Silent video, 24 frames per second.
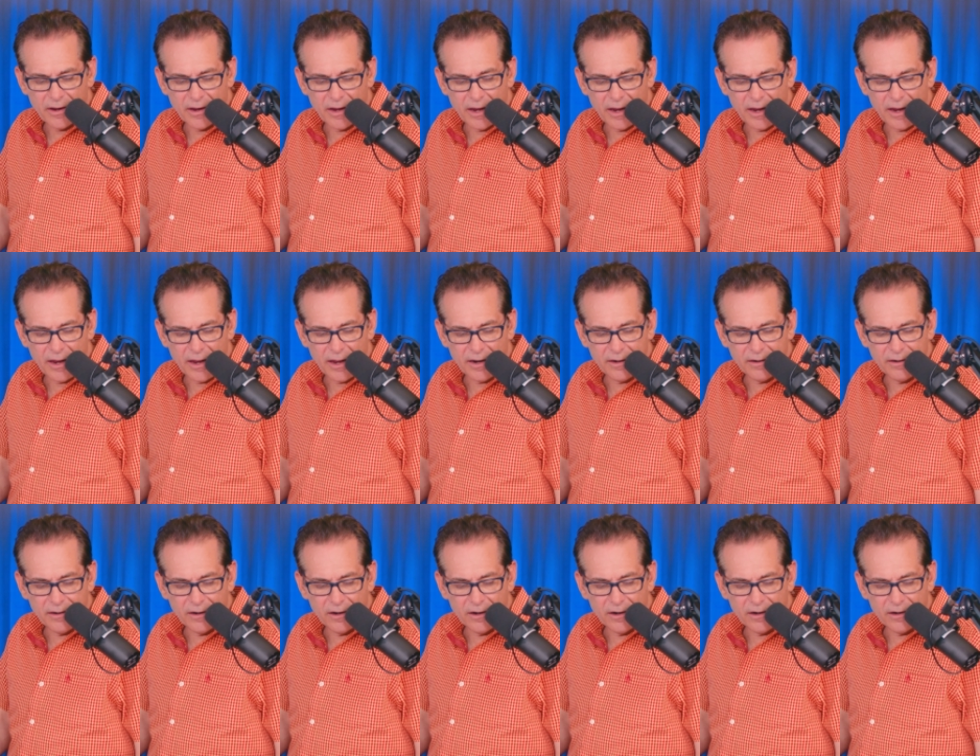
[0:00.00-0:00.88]

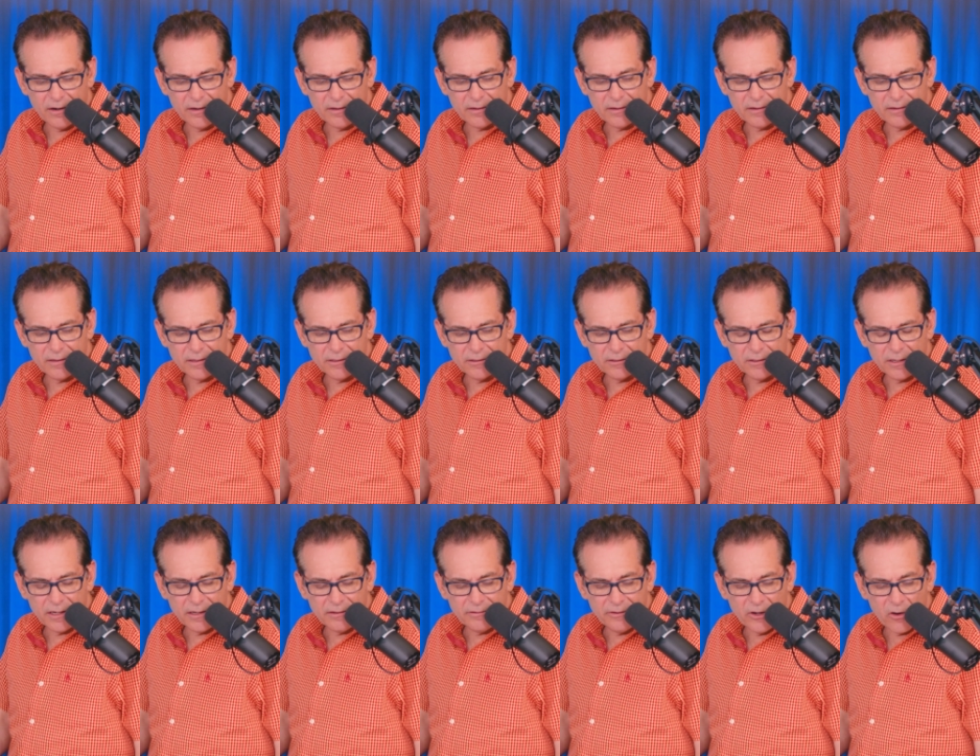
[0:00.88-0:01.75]
And uh,
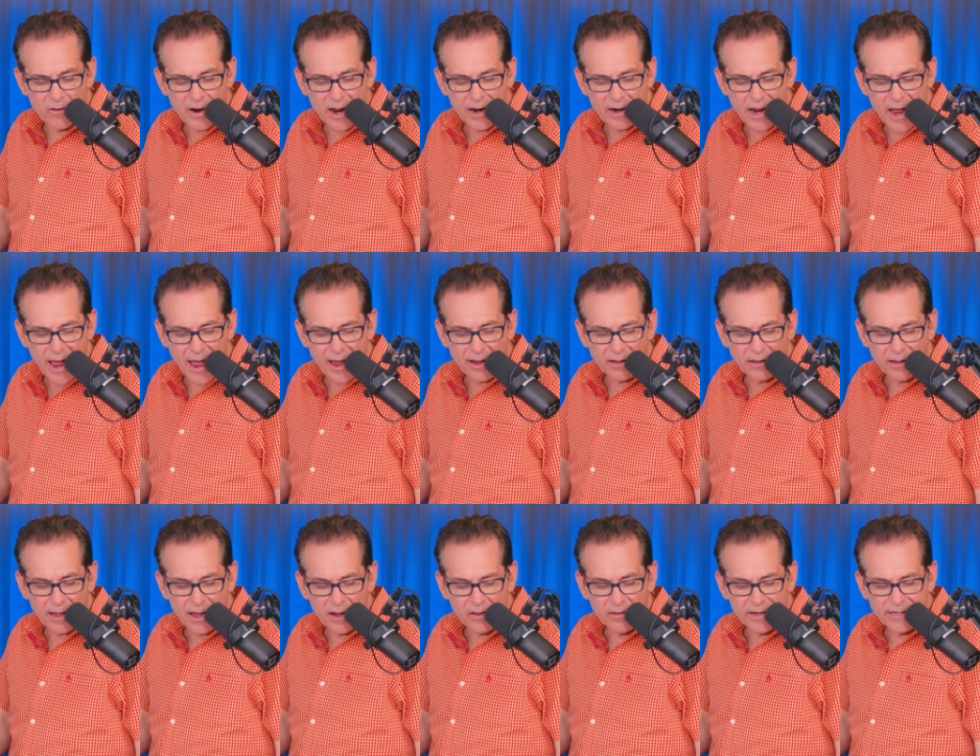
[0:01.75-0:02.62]
they're at, at
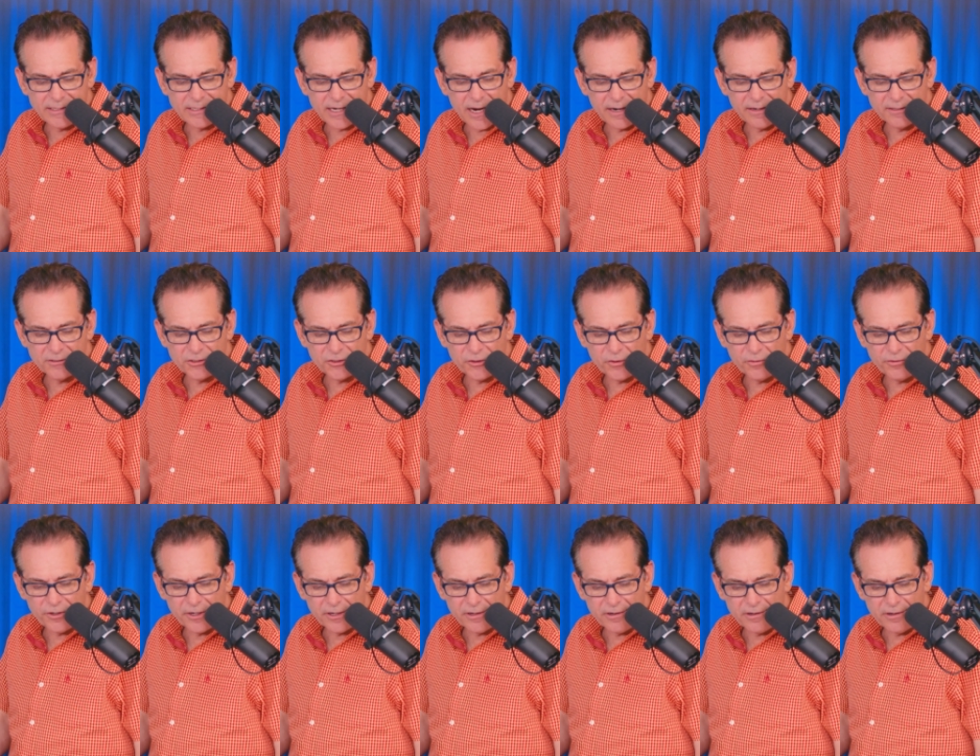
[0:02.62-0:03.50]
L A Tenants
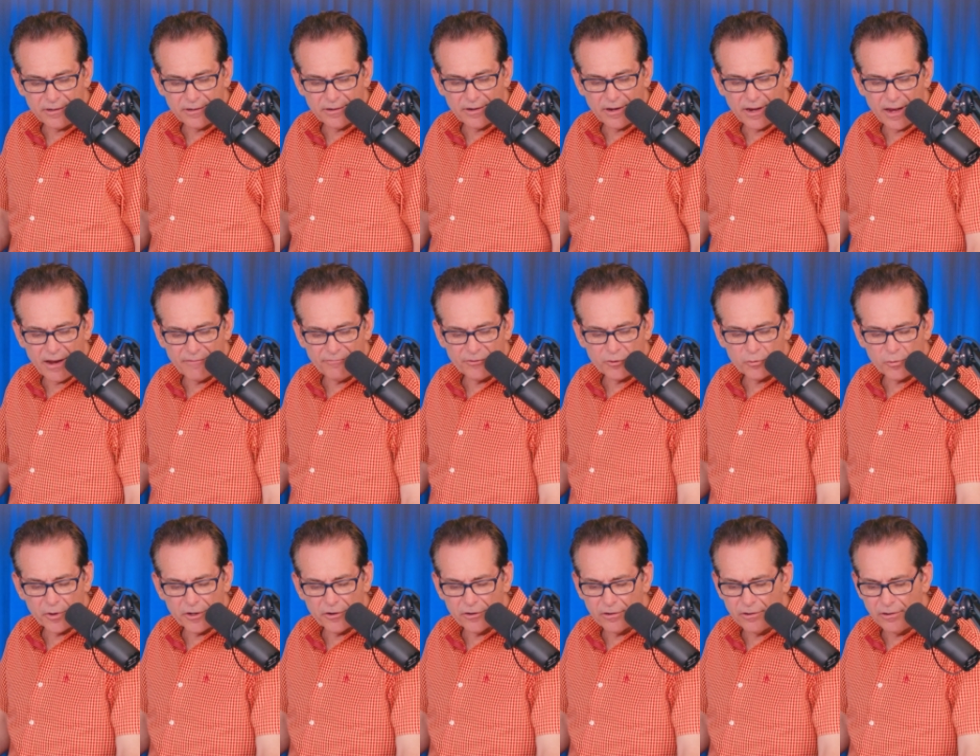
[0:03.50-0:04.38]
Union on
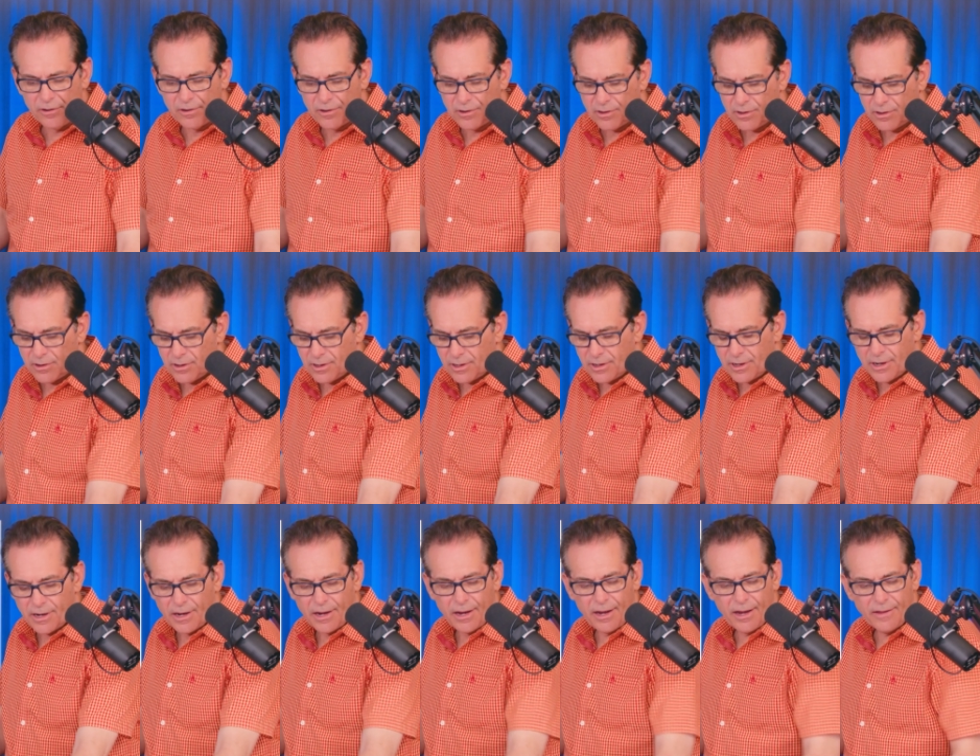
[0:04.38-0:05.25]
Twitter.
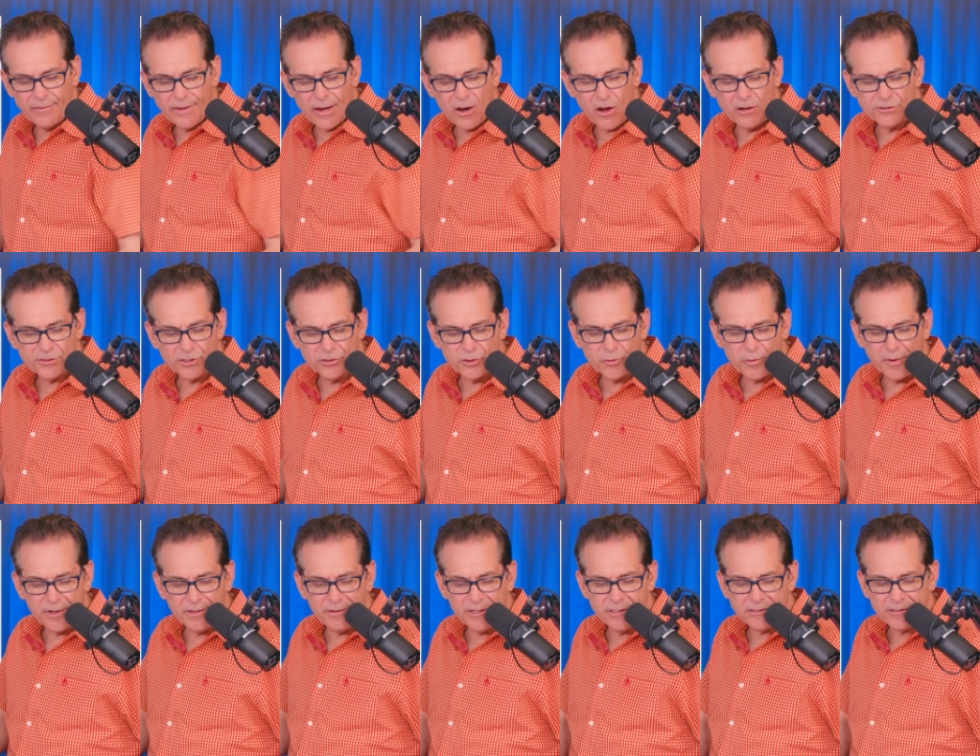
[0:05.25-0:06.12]
And they also
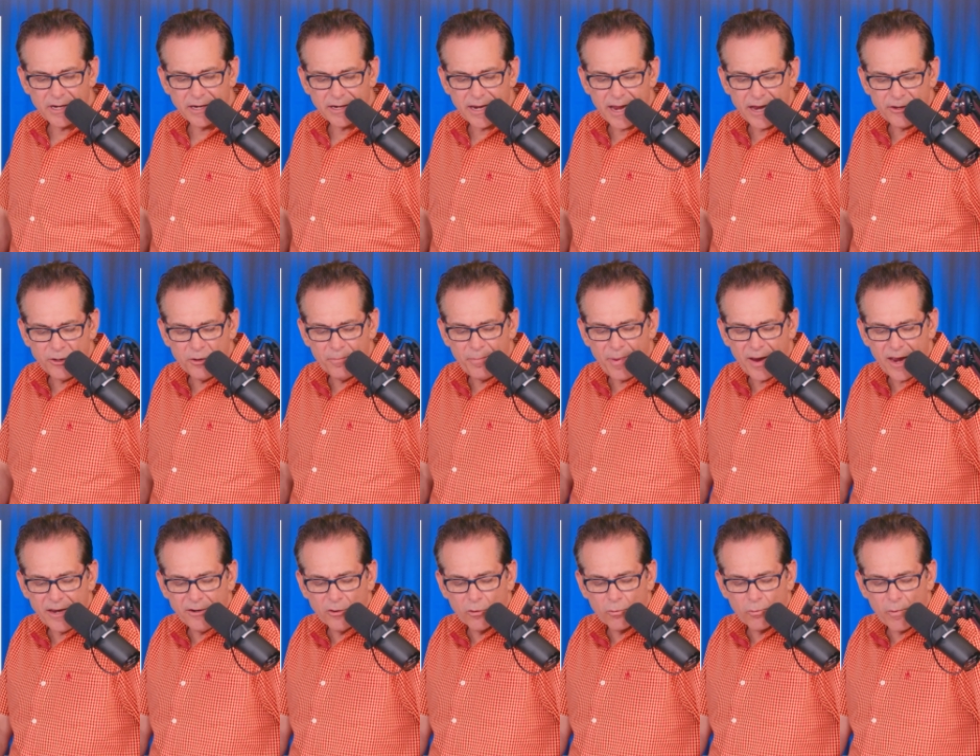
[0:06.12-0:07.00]
tweeted this like, can you
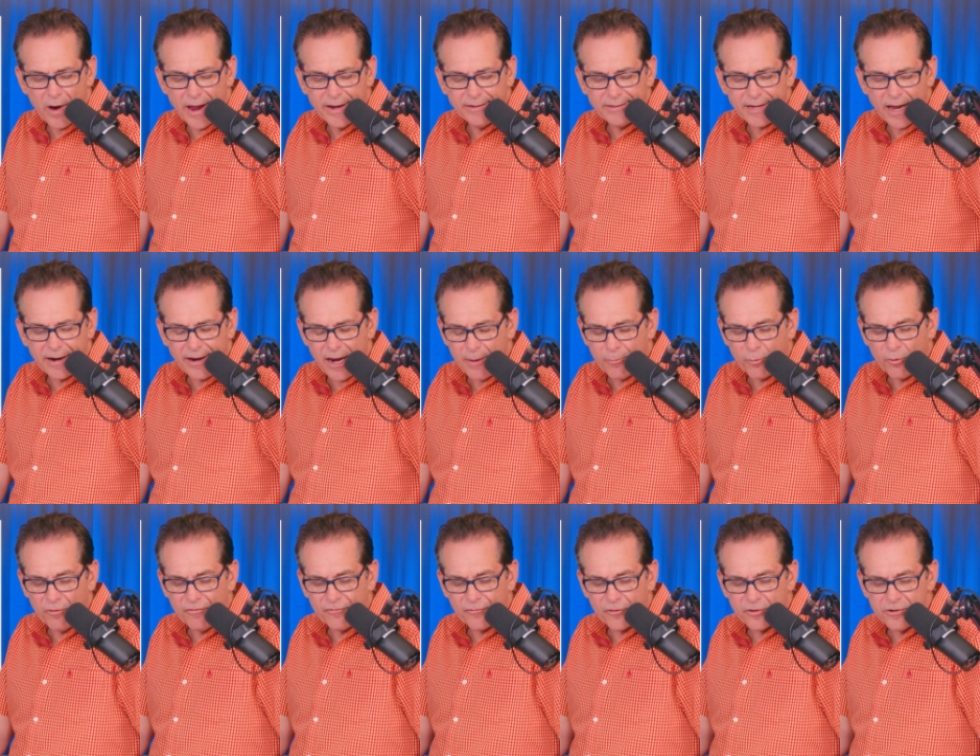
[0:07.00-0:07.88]
pay your rent on
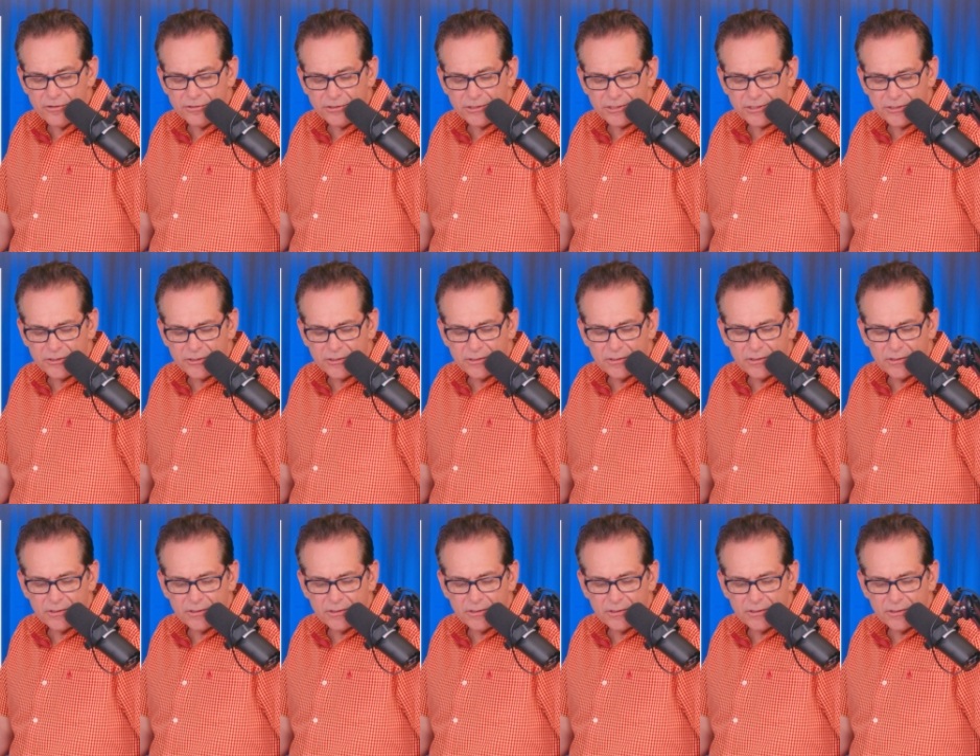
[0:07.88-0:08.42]
April first?